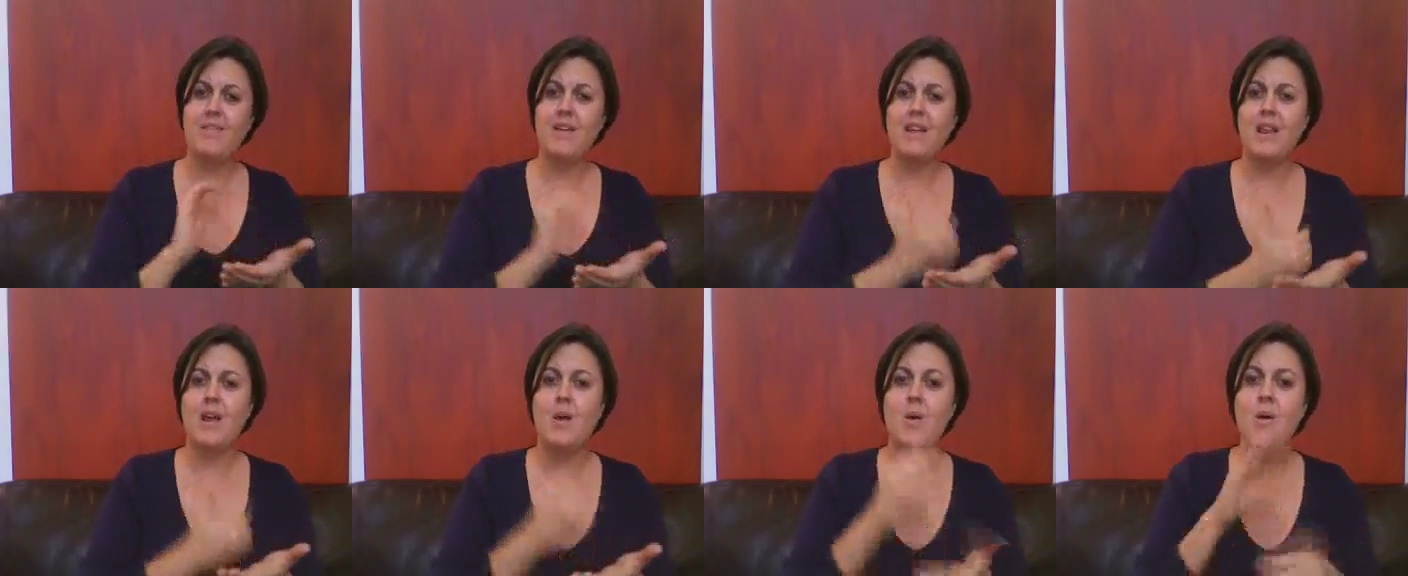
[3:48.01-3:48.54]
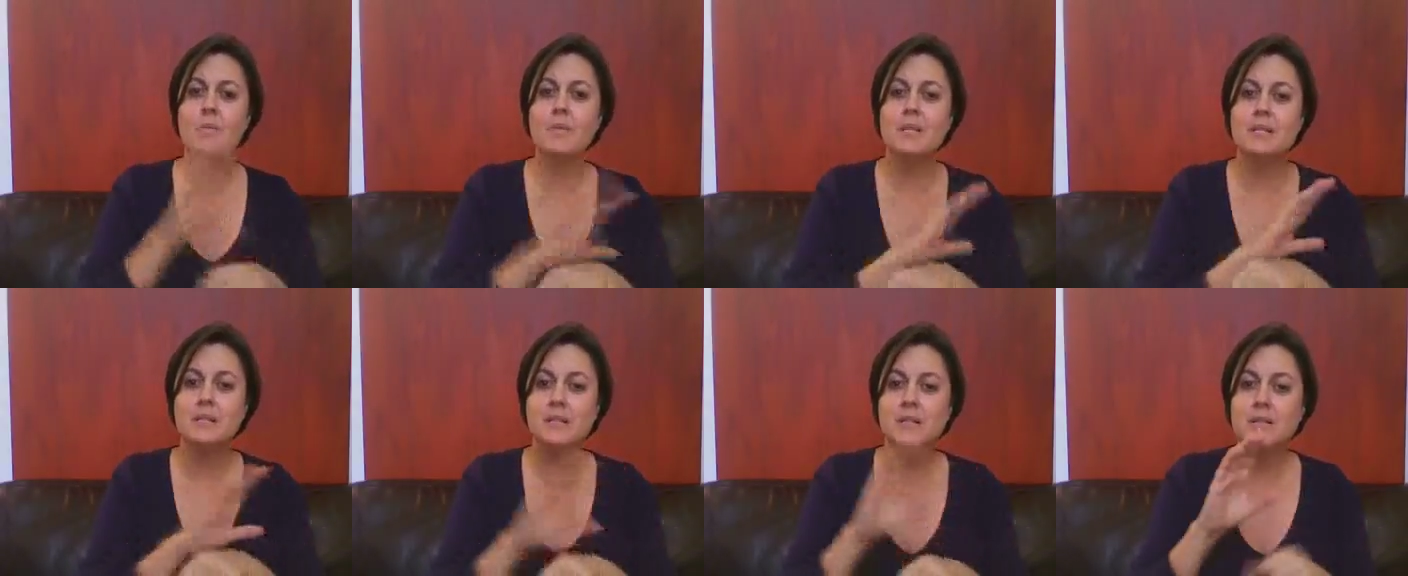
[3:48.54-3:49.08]
what would it be?
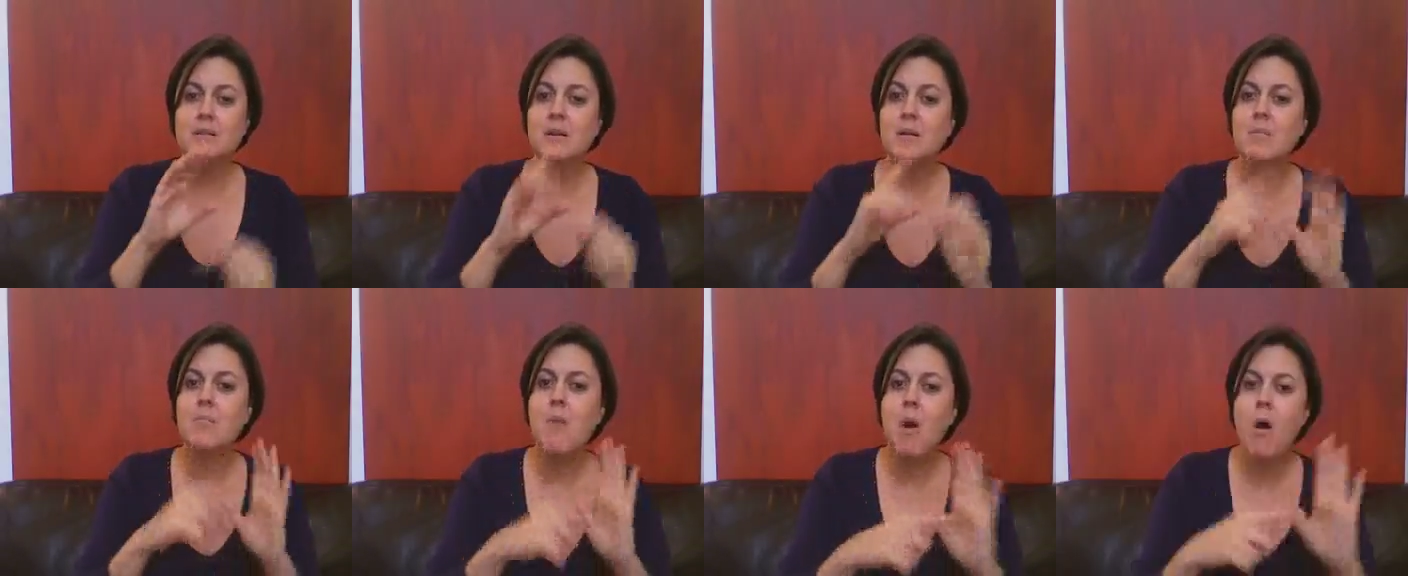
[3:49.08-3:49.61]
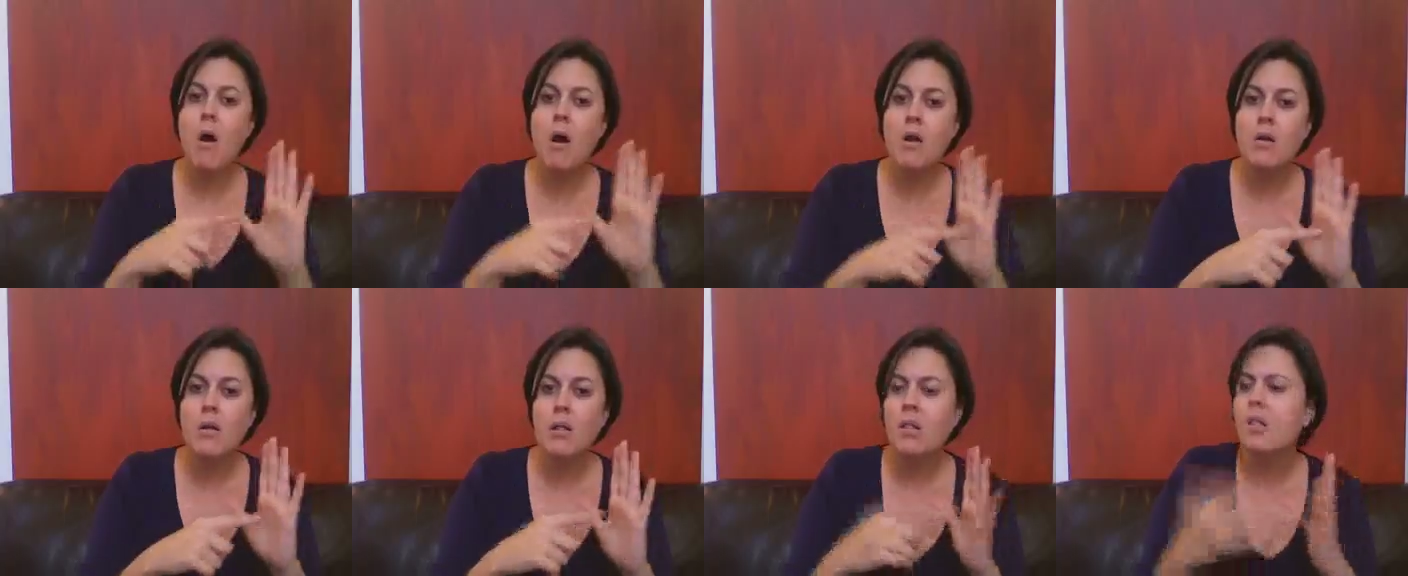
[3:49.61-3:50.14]

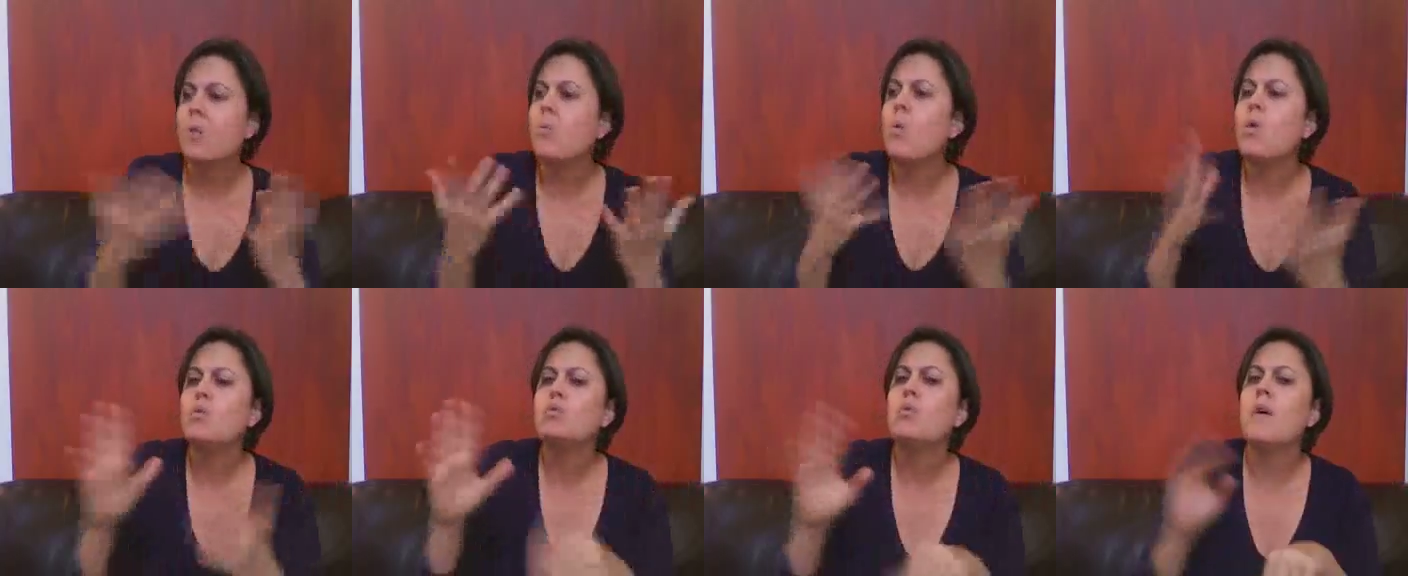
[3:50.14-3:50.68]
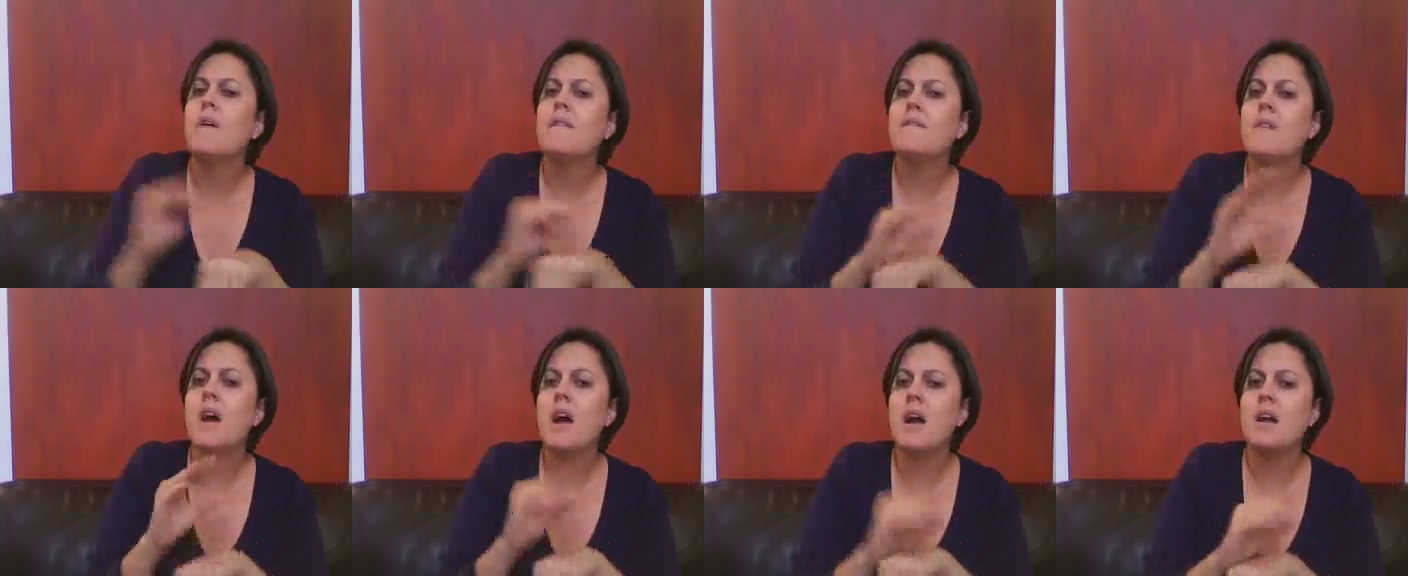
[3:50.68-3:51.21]
What gets you through the
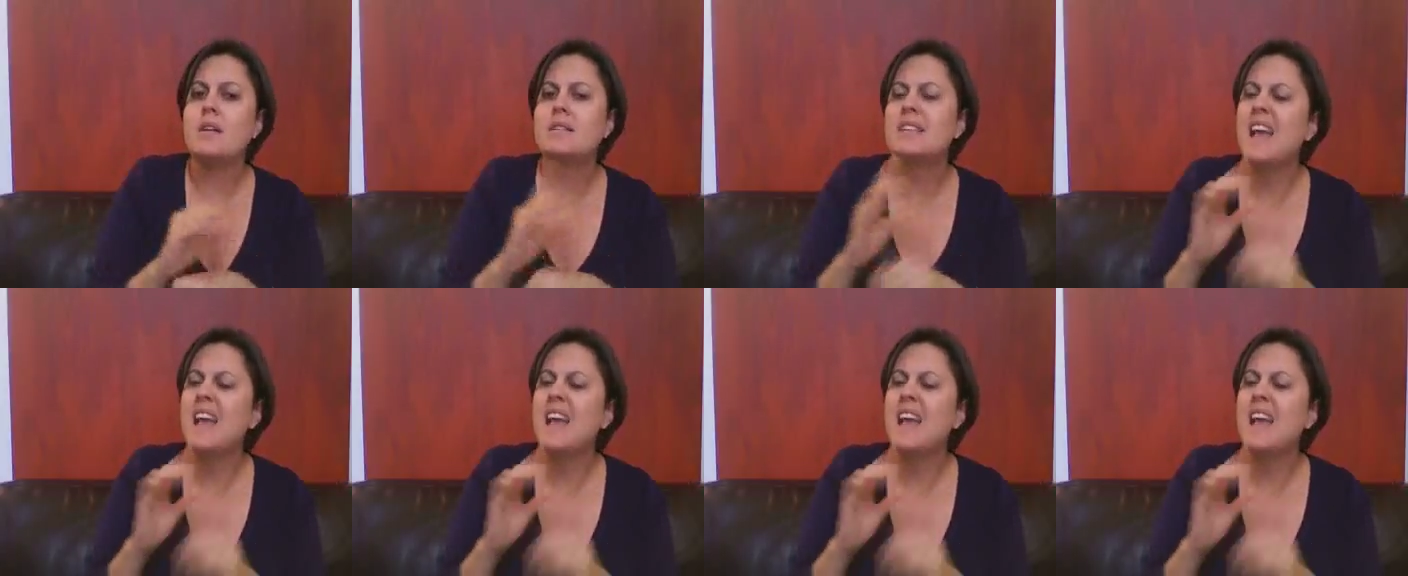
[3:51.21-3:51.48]
hard times?